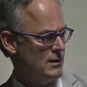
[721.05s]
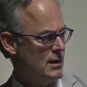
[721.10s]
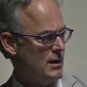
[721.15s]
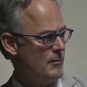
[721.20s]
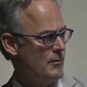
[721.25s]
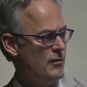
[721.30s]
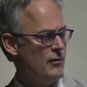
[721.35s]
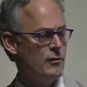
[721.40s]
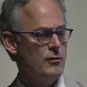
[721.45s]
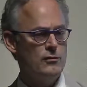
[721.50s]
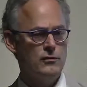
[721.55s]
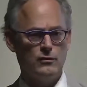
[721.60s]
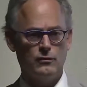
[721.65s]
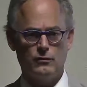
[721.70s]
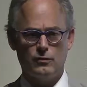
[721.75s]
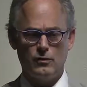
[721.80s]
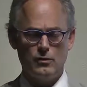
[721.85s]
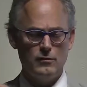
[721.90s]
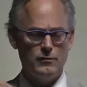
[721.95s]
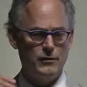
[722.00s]
um, the, to
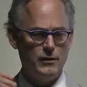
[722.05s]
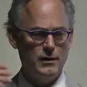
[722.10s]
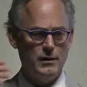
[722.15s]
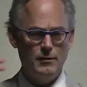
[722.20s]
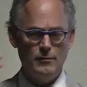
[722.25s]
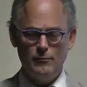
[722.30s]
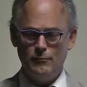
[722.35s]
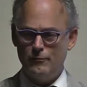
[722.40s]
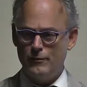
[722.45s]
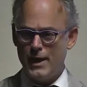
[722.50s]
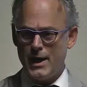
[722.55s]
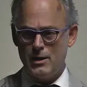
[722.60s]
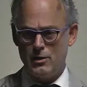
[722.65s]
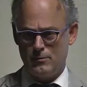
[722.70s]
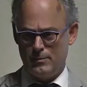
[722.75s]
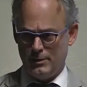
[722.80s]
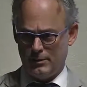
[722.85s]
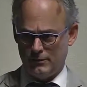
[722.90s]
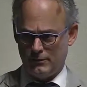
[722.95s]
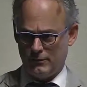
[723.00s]
serve the
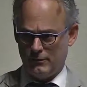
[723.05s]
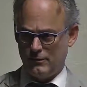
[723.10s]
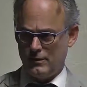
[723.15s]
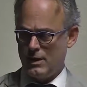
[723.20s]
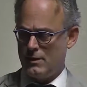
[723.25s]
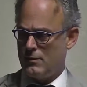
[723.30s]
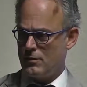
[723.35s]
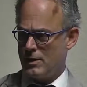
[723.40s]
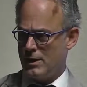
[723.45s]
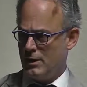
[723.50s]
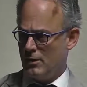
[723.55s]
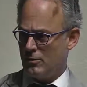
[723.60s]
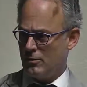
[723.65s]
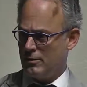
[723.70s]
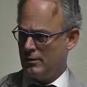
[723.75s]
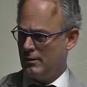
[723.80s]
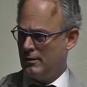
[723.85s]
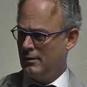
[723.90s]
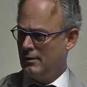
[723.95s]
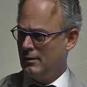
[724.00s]
Vanderbilts and their
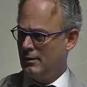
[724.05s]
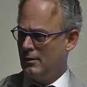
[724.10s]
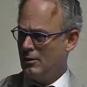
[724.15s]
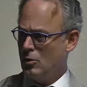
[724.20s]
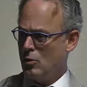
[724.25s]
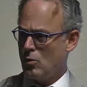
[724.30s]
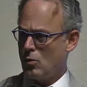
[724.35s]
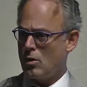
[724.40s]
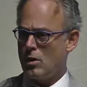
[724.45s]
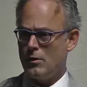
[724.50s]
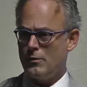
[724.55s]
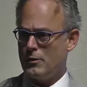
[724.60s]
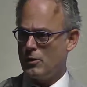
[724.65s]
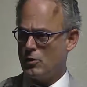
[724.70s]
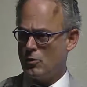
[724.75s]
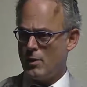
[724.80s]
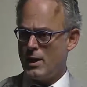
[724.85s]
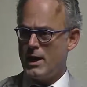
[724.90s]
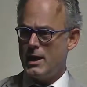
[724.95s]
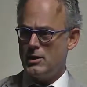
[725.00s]
ilk, who were on their
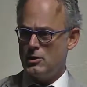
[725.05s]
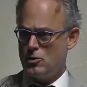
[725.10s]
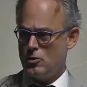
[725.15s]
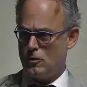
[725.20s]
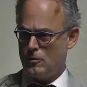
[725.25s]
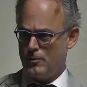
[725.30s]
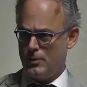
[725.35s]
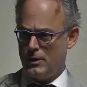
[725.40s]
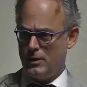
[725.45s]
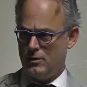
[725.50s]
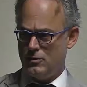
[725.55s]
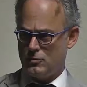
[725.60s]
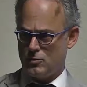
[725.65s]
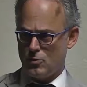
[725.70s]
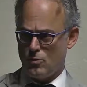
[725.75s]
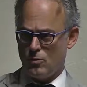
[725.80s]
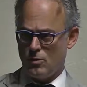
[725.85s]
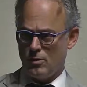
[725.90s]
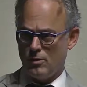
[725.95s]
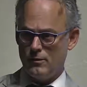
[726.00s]
grand European
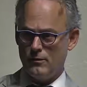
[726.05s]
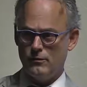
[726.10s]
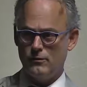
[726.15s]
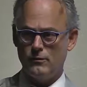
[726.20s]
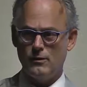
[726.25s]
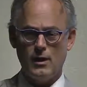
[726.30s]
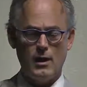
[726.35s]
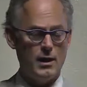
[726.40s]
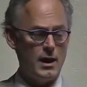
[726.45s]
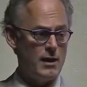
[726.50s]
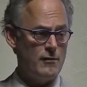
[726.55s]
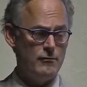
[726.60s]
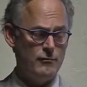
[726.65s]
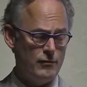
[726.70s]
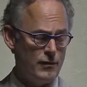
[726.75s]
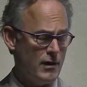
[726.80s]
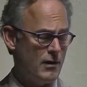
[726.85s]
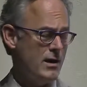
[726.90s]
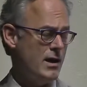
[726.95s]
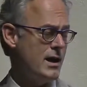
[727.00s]
tours and had
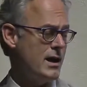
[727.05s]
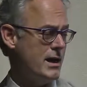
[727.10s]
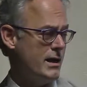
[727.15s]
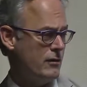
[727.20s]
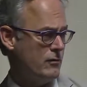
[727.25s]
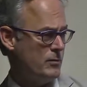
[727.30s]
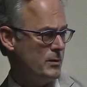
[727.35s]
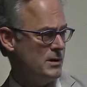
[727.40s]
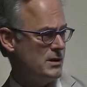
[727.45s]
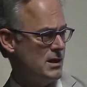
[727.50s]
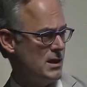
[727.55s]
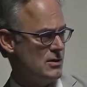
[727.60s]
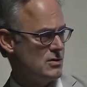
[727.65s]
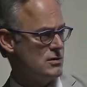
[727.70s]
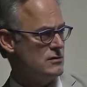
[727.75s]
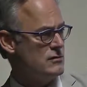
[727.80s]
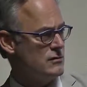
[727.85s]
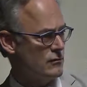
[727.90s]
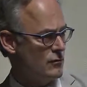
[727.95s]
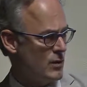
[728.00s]
very high
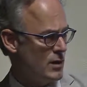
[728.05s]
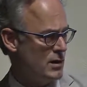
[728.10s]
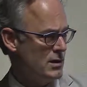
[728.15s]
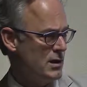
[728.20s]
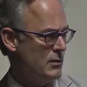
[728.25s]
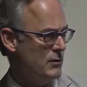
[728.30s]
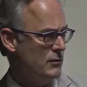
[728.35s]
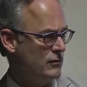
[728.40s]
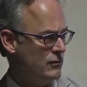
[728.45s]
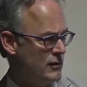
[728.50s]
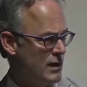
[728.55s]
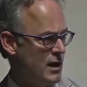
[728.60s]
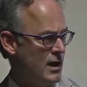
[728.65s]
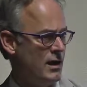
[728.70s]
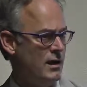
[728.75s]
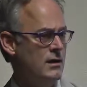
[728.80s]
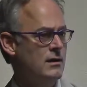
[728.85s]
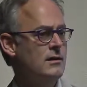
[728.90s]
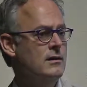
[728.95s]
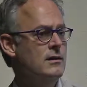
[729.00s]
expectations of where they would
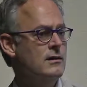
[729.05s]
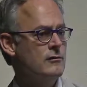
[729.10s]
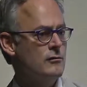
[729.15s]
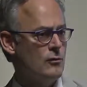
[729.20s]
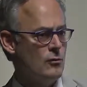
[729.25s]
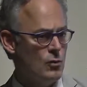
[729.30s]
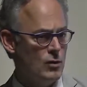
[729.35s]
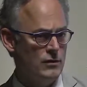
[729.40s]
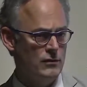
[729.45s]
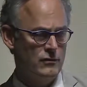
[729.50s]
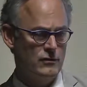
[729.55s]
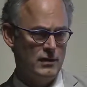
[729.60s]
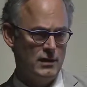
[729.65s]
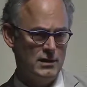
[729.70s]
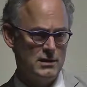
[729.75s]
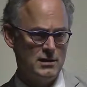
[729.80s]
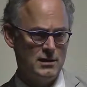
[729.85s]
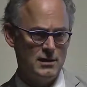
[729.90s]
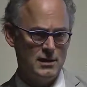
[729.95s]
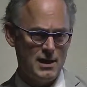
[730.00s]
stay from one
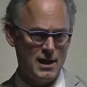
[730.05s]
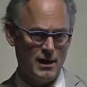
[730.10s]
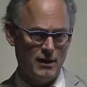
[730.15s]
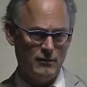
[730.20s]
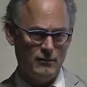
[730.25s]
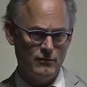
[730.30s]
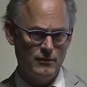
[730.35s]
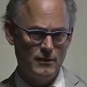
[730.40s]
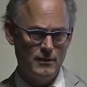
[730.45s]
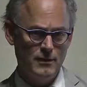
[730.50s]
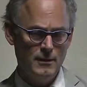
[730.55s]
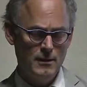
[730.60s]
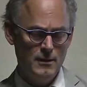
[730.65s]
city to the next.